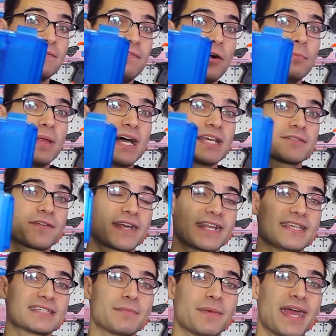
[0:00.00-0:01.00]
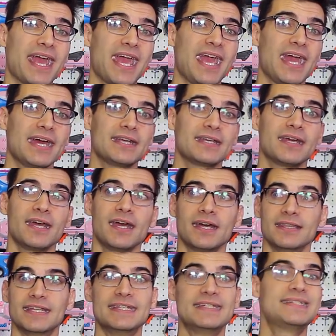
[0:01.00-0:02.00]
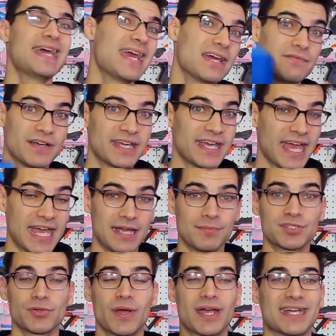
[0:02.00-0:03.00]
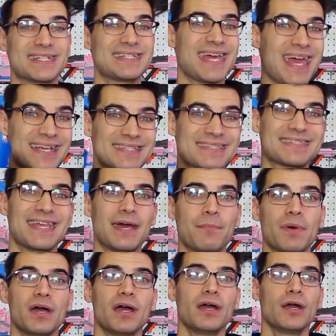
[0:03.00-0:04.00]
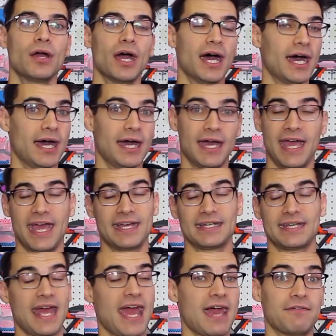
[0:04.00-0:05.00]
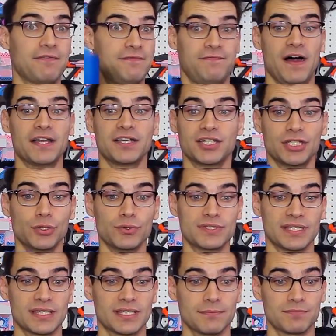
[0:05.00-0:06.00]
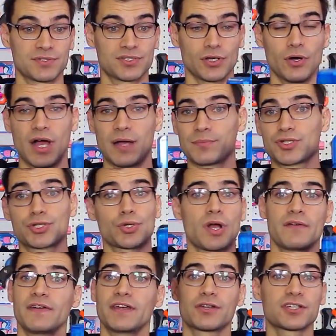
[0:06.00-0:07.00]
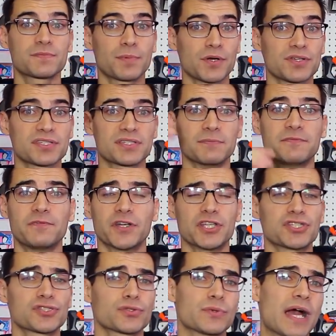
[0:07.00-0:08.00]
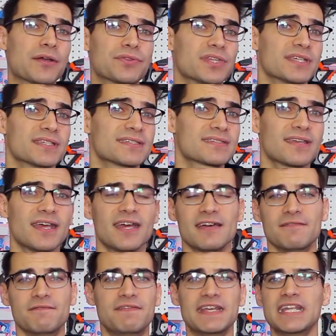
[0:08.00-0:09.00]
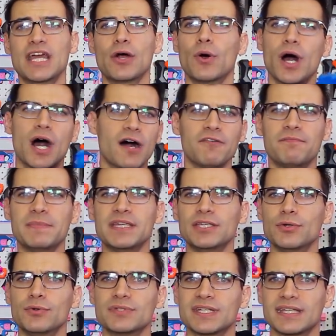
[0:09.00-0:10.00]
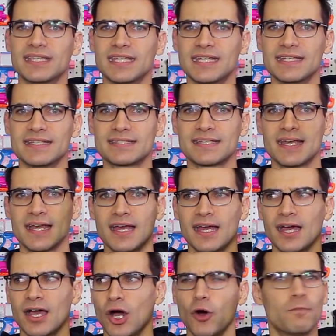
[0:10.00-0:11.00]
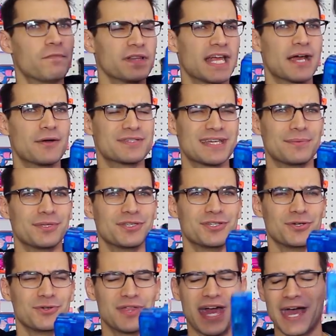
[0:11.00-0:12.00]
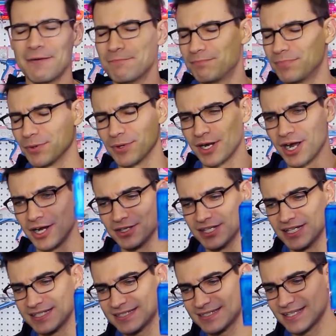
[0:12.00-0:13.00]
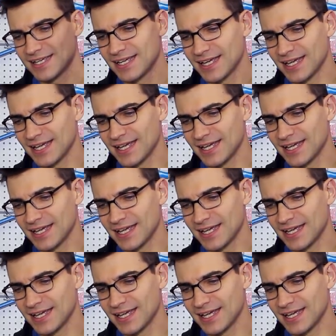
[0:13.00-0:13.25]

to Foam Blast for getting these in my hand the day of a game so I could test them and have fun using them. So I'm sure I've interspersed some footage throughout this video of me using these. Hopefully I was able to do that. But regardless,